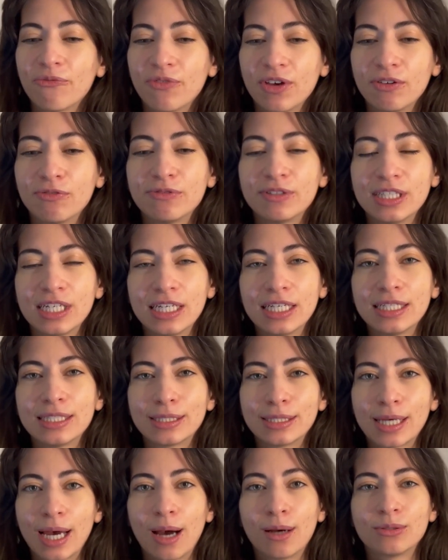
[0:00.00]
50
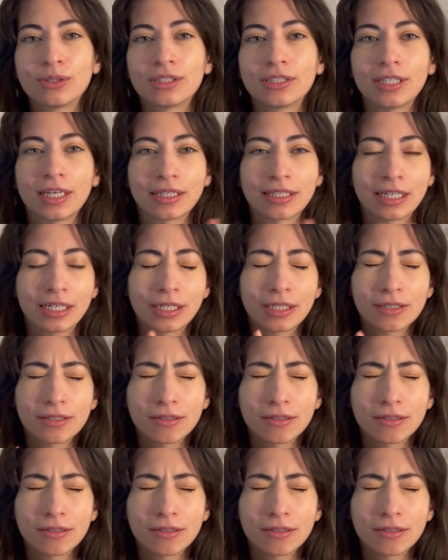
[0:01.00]
sounds like a